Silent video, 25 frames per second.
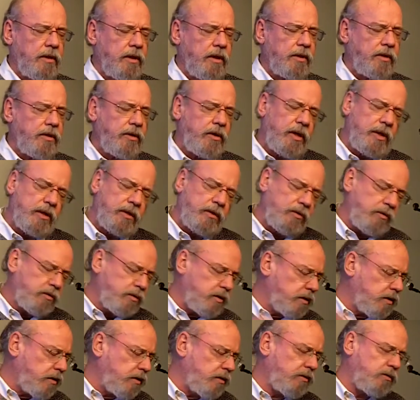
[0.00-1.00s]
And
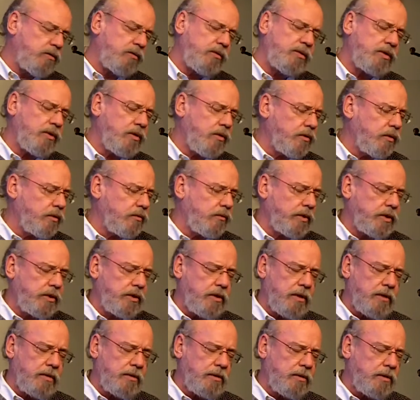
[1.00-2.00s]
you show the
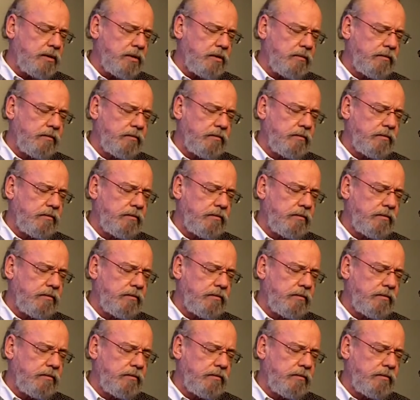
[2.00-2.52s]
results.